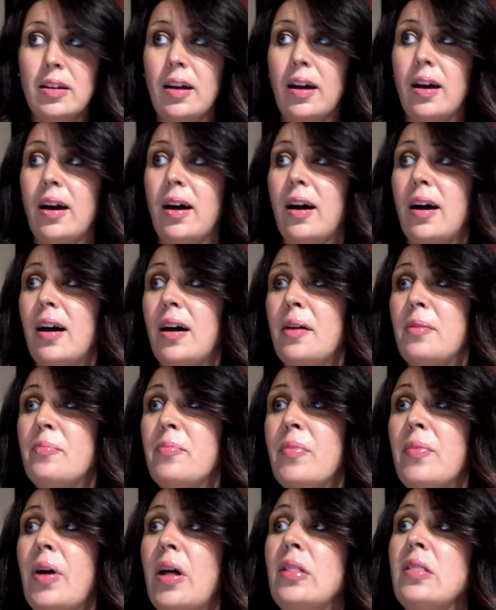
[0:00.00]
a
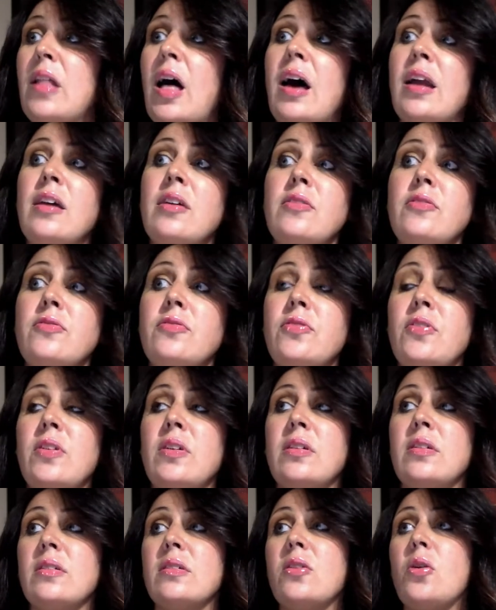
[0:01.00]
lot of
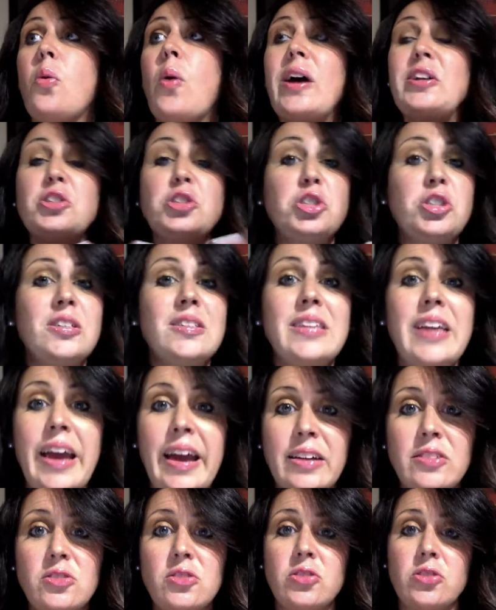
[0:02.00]
questions
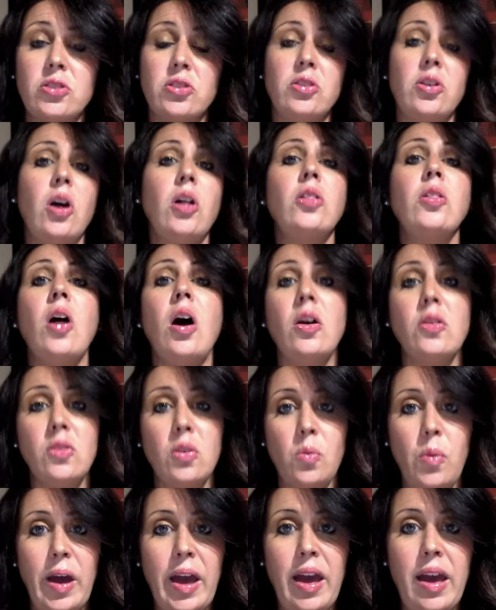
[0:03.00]
answered along the
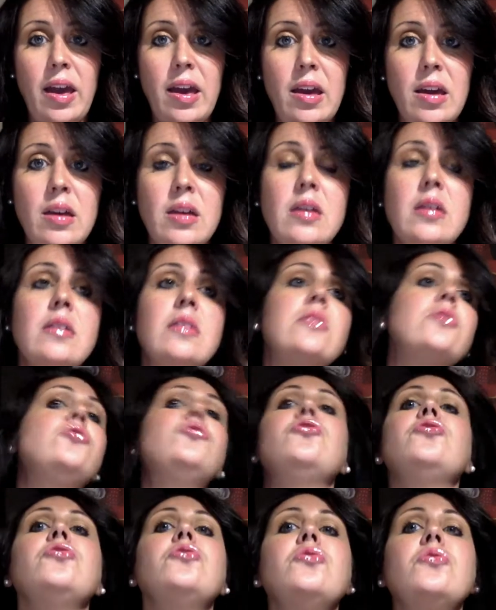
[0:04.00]
way
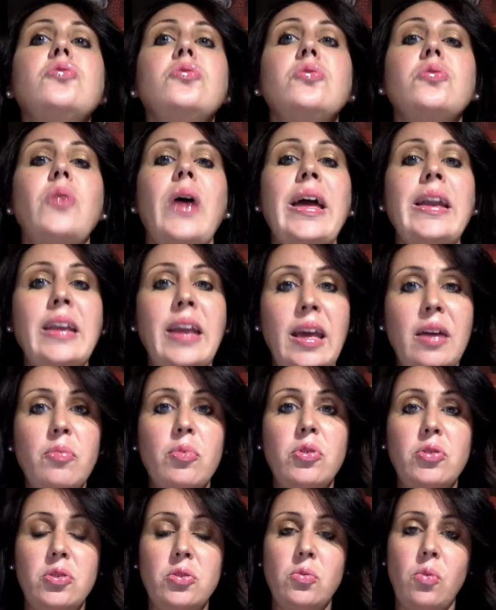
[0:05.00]
to
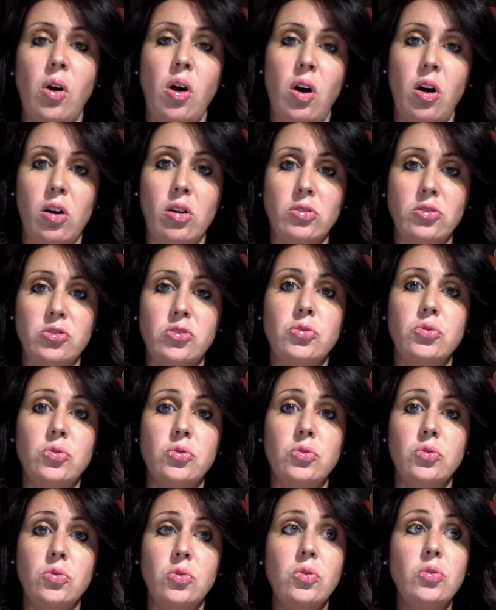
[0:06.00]
enable you all
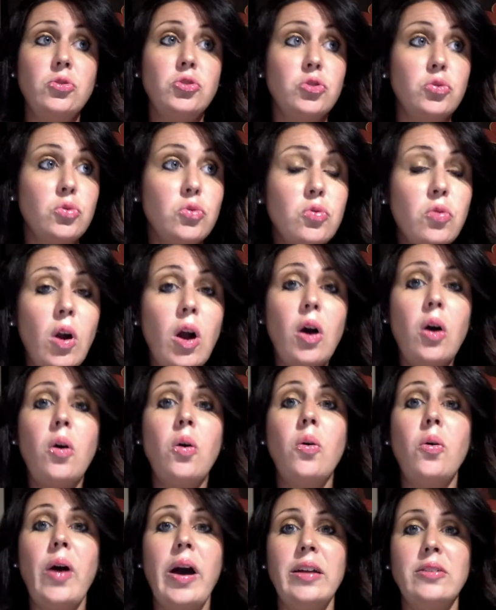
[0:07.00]
to
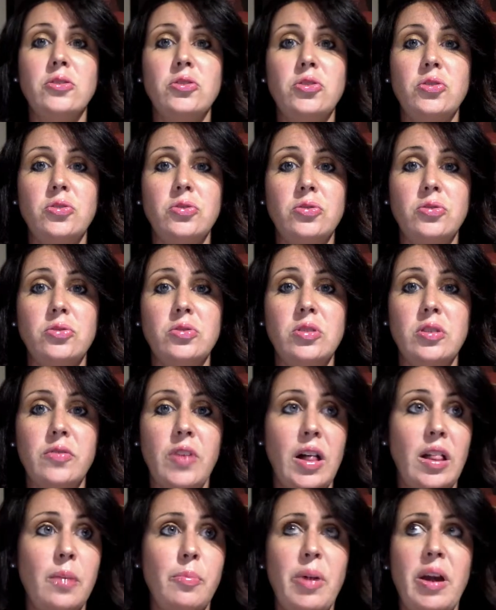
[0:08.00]
grow and to
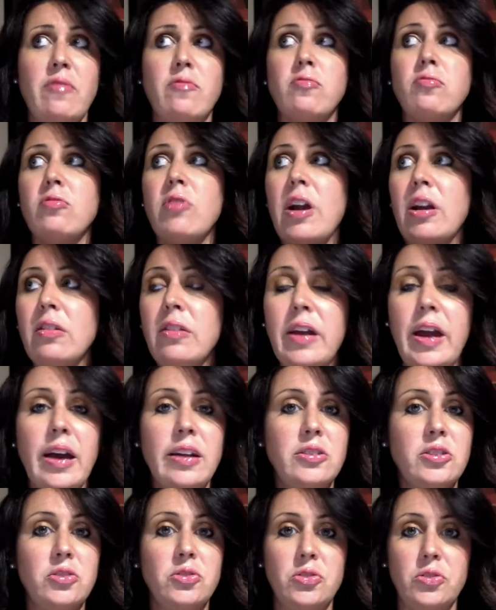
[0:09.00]
develop. I've rarely had a
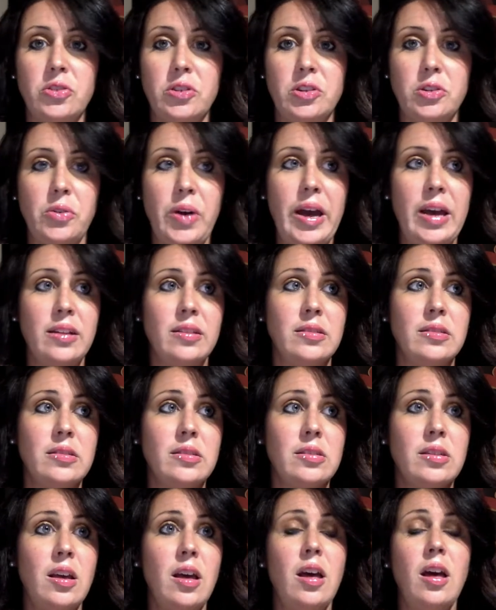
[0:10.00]
student who
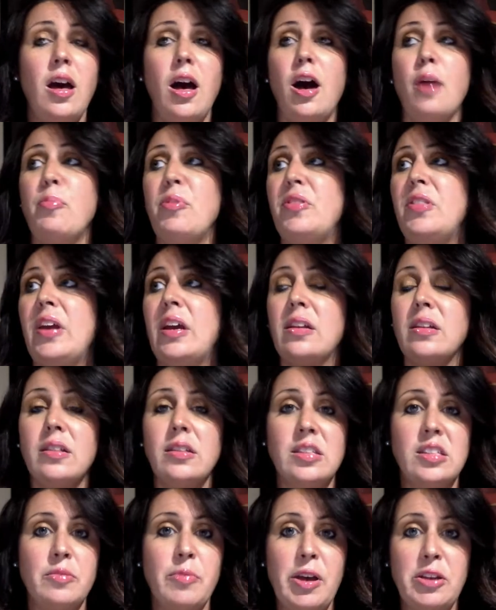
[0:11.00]
ends up at the end of the
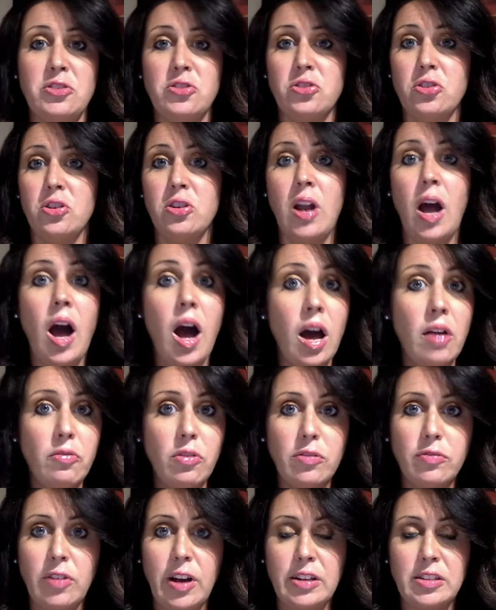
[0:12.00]
semester not
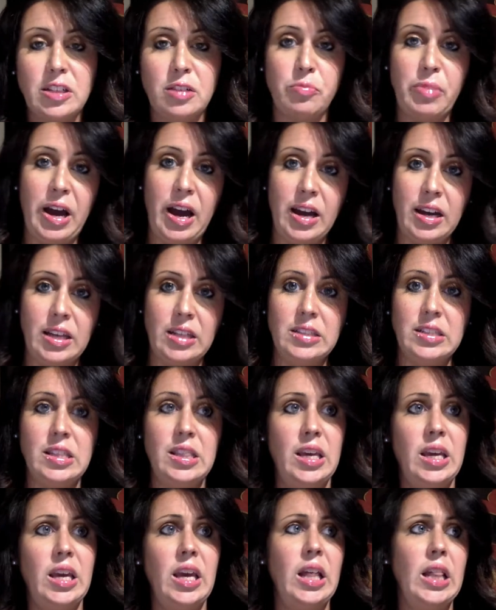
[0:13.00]
reflecting back and
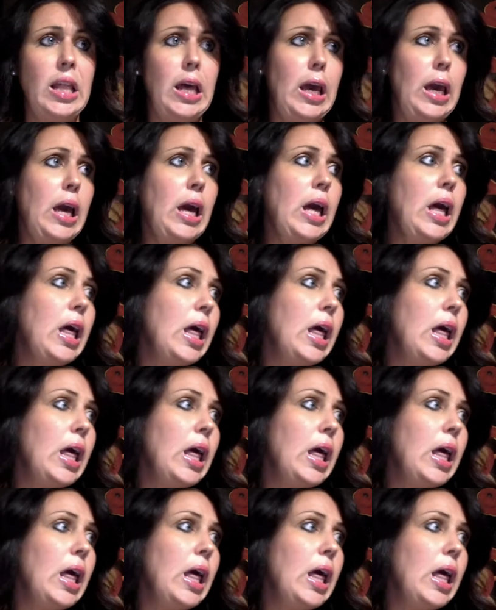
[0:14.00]
thinking like,